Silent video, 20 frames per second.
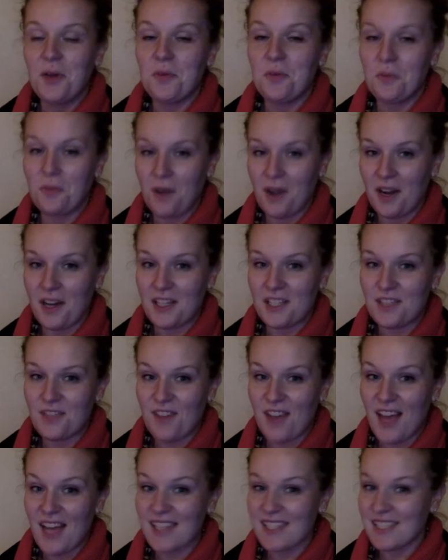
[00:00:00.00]
"Run as
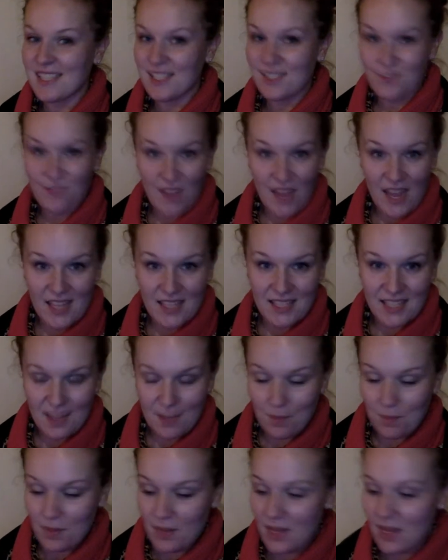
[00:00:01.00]
fast
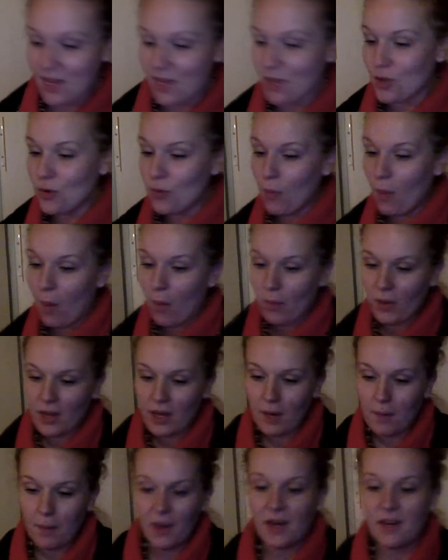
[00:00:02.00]
can be. You won't get
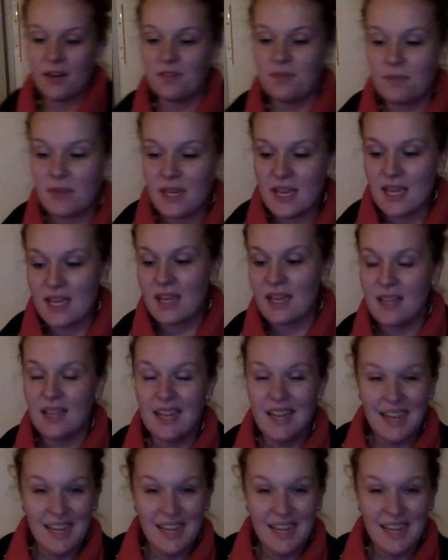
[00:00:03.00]
a bite of me.